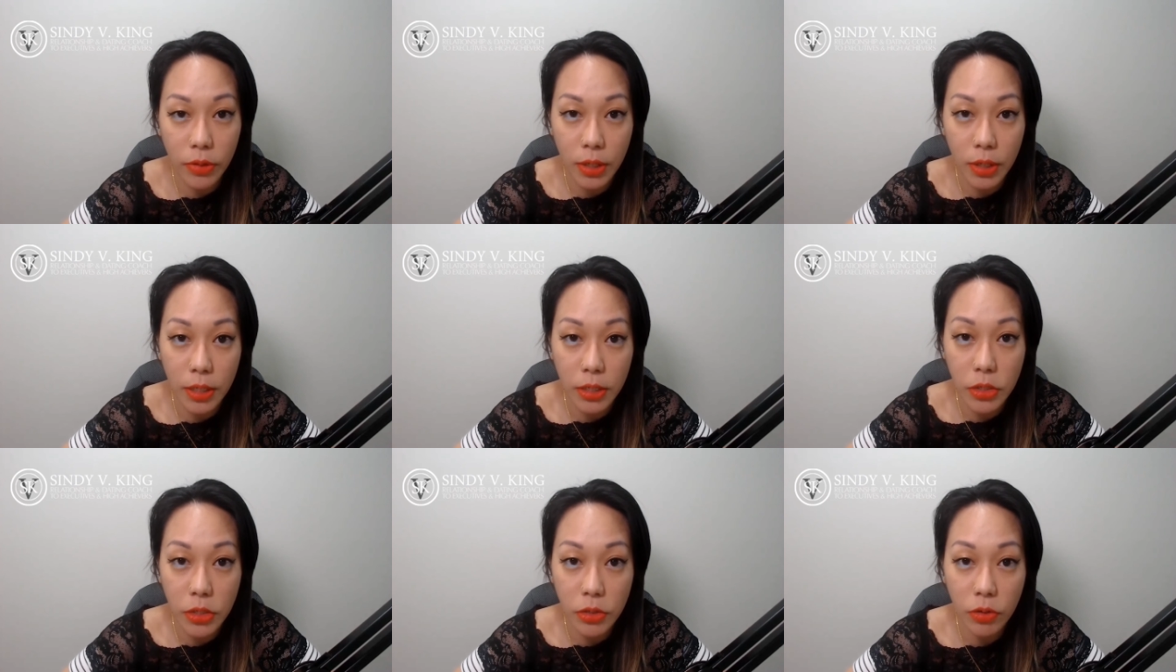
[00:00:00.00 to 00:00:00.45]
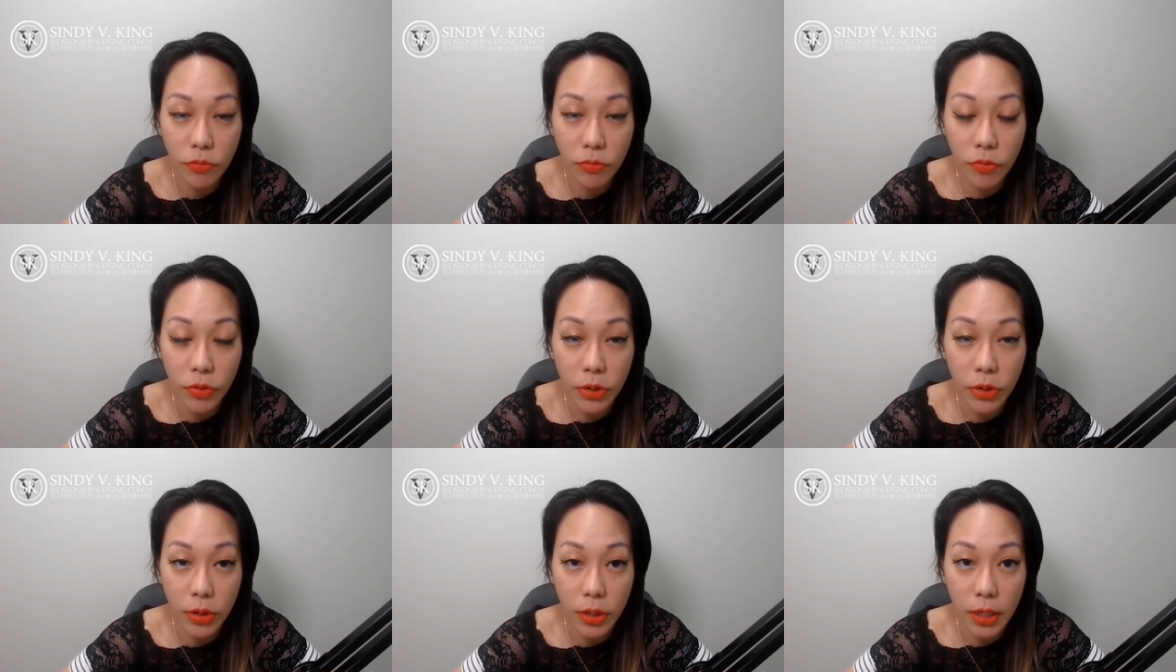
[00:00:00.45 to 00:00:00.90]
You can do it
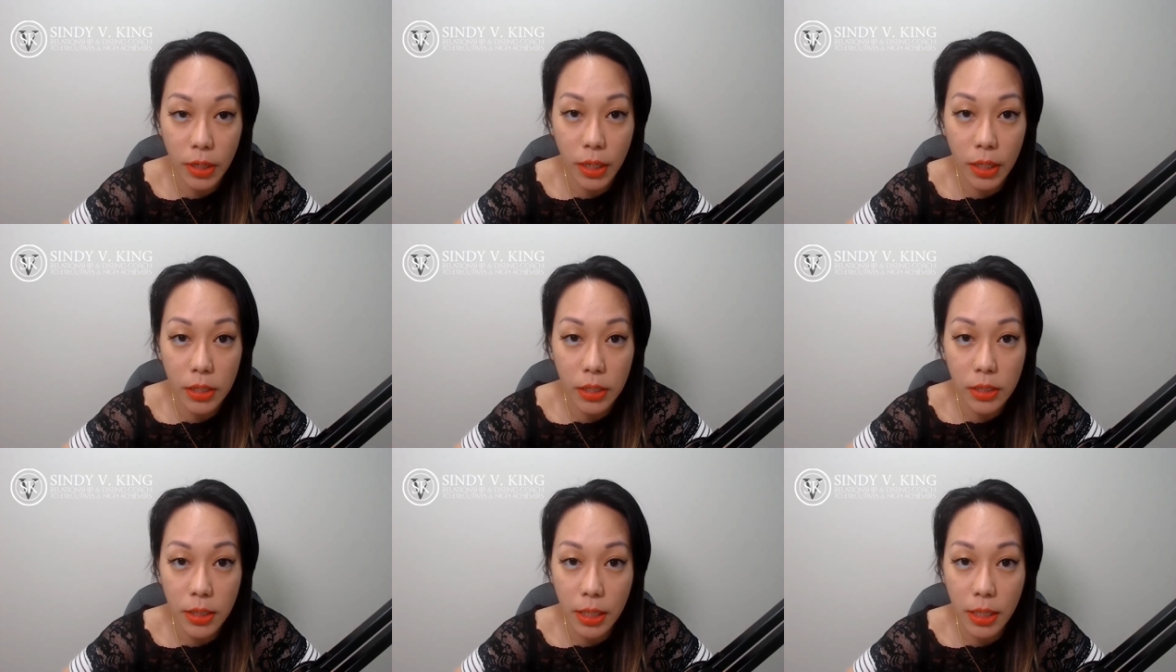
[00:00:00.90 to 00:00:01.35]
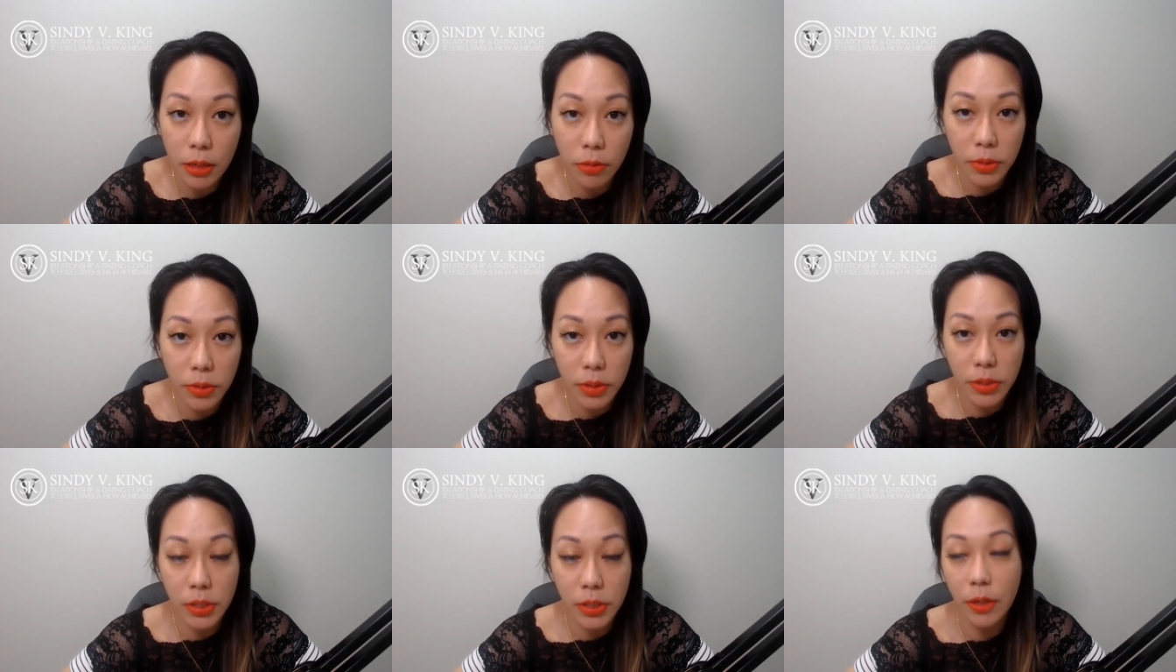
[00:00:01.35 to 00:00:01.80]
for your kids. They
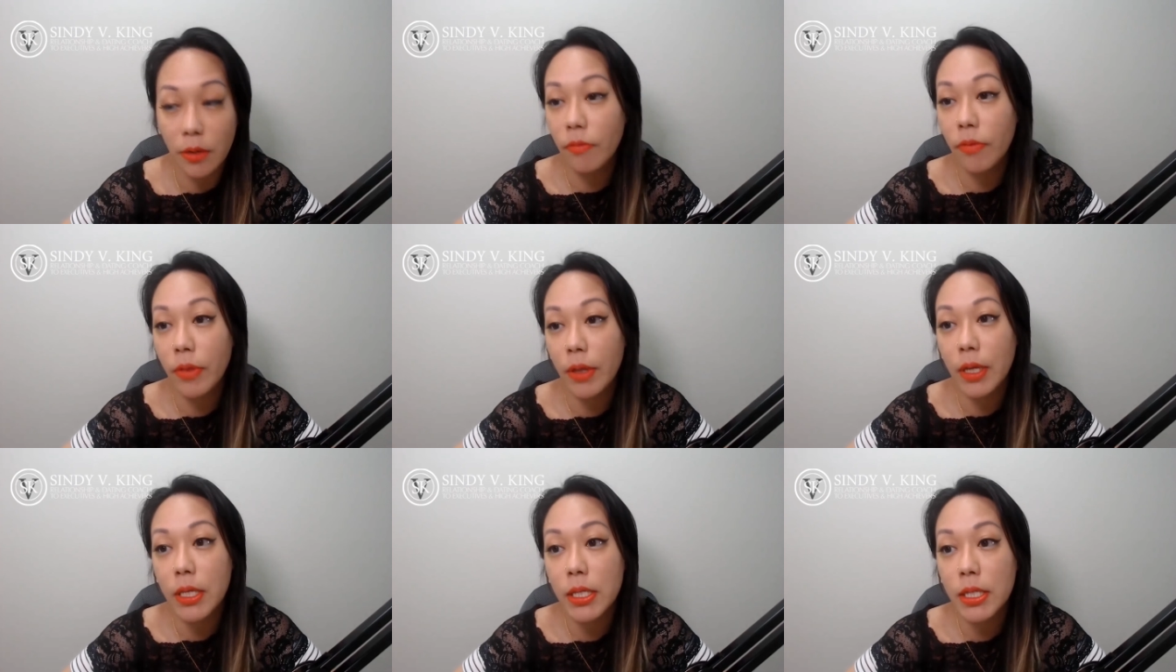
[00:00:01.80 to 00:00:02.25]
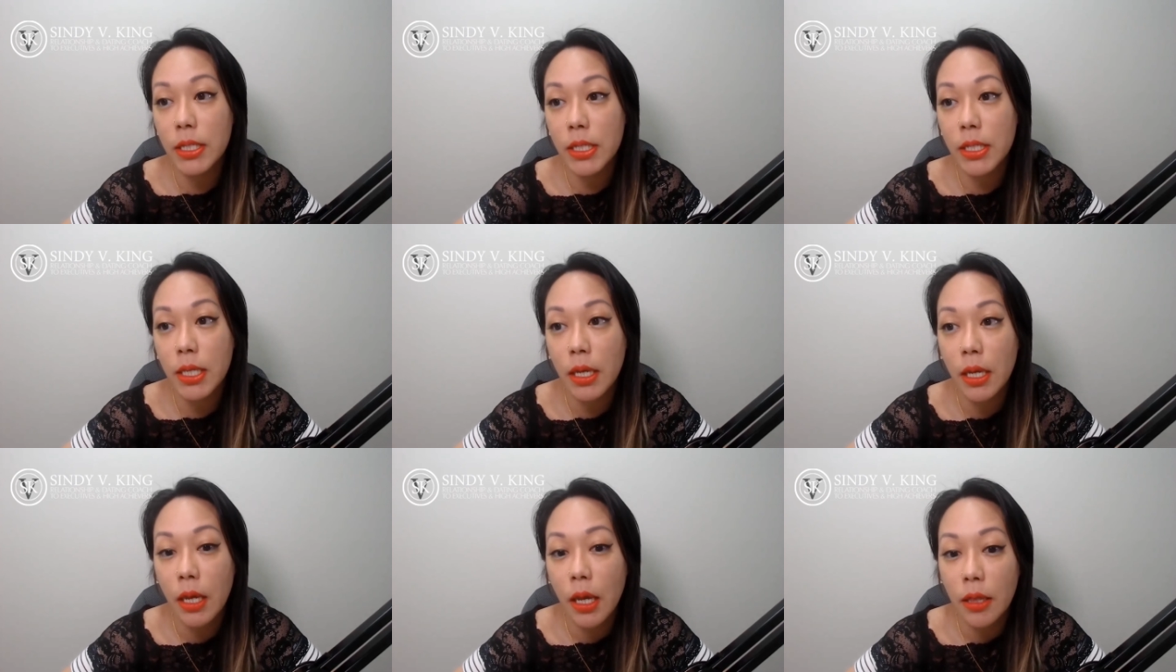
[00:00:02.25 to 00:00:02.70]
don't deserve this.
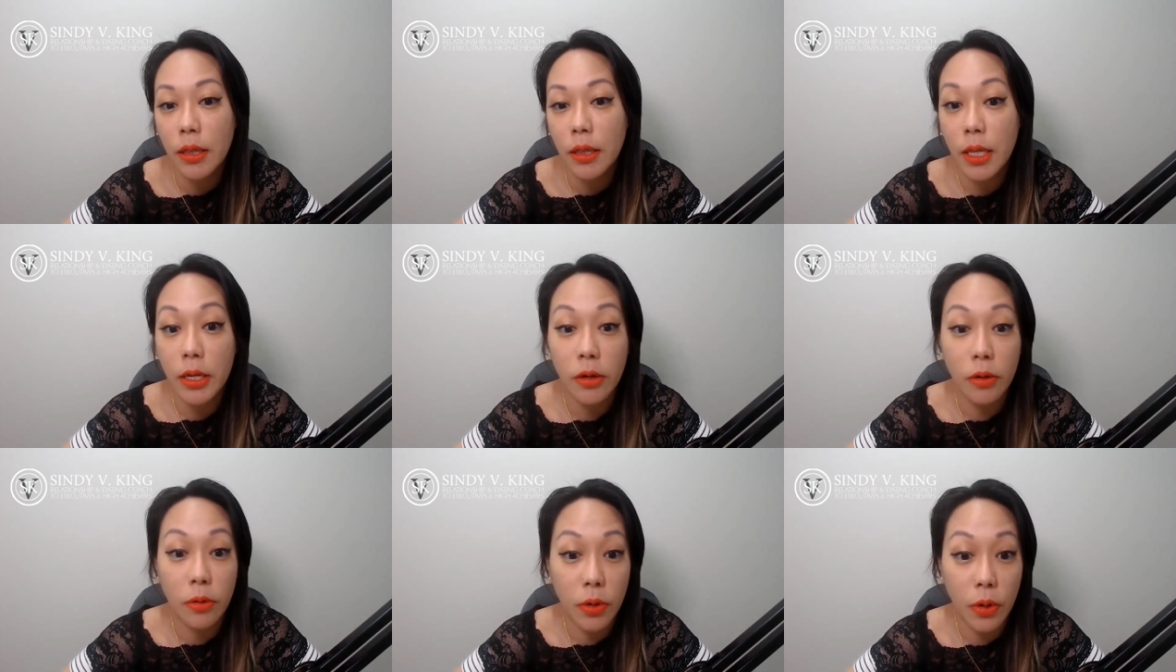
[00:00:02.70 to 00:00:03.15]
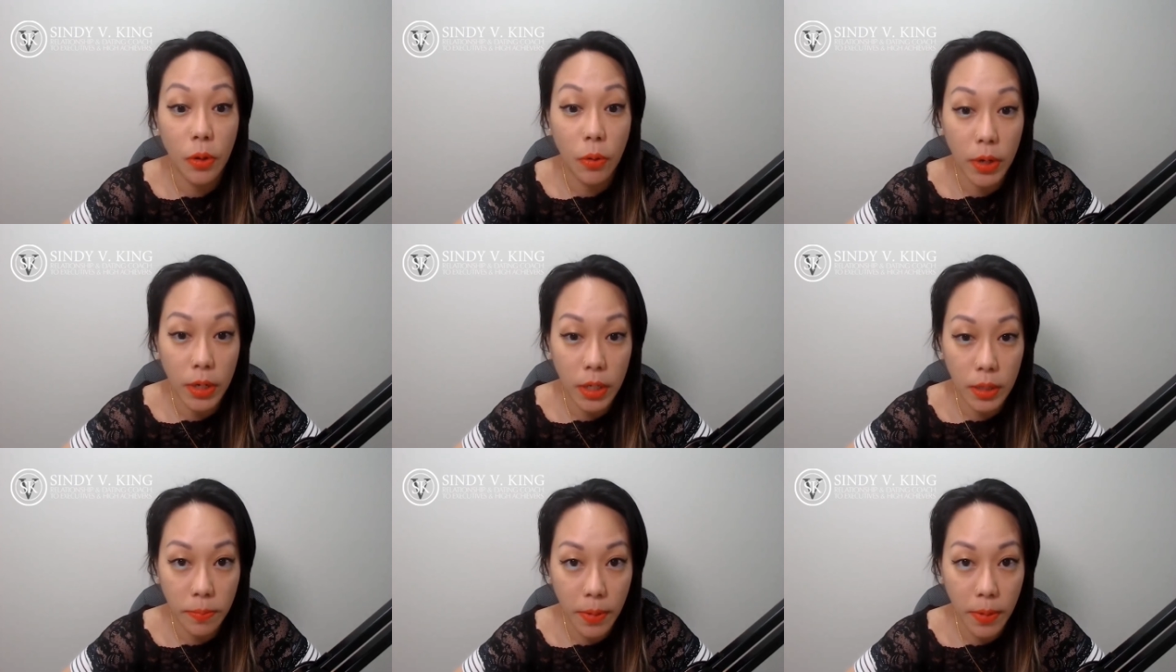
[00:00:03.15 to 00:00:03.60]
They don't know
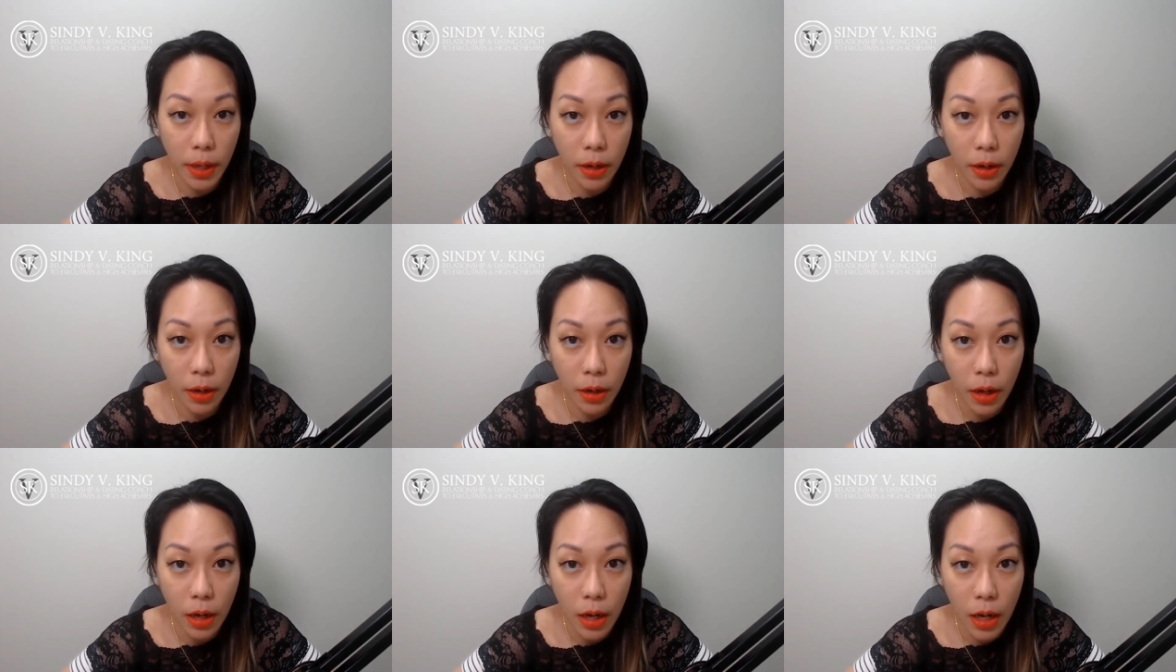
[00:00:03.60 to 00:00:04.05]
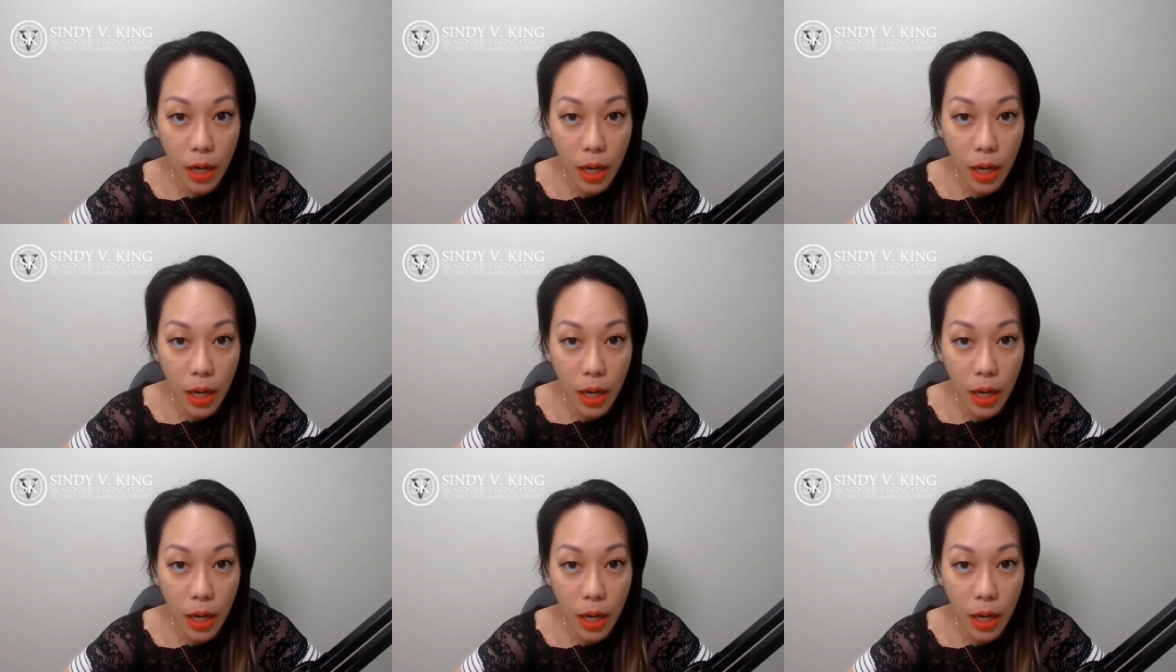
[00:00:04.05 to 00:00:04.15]
any better.